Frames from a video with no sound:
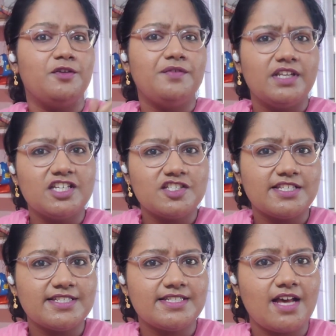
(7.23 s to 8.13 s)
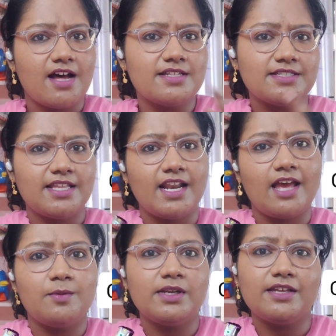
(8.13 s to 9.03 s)
you finish this task, then
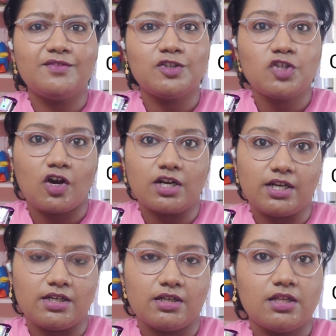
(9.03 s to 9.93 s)
I will give you chocolate.